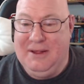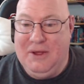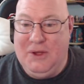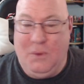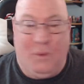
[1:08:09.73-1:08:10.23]

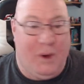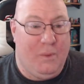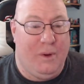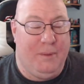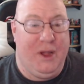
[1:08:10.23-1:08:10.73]
What
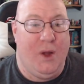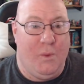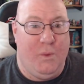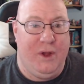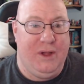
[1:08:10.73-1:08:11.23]
woman
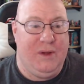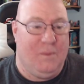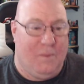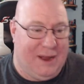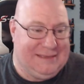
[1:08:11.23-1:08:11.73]
wouldn't
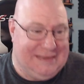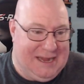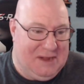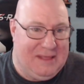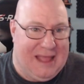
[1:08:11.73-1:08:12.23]
want to
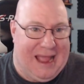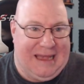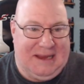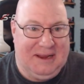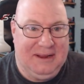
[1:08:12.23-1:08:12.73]
hear that?
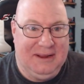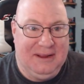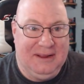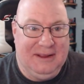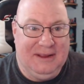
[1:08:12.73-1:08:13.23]

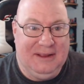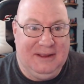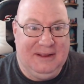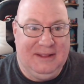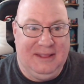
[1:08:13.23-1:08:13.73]

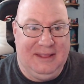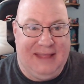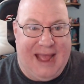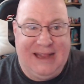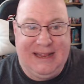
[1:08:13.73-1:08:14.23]

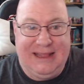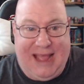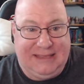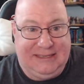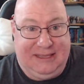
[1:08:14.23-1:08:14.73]

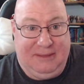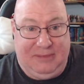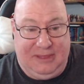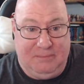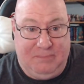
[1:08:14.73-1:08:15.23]
That's the
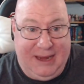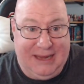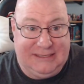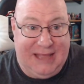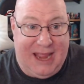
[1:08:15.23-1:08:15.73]

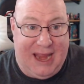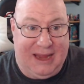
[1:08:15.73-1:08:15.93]
biggest thing,